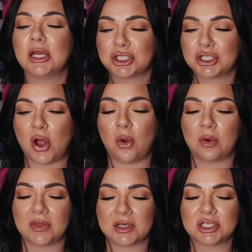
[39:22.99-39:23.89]

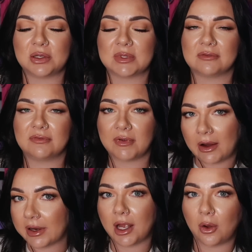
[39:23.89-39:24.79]
showed that she was
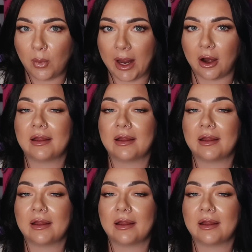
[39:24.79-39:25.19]
very aware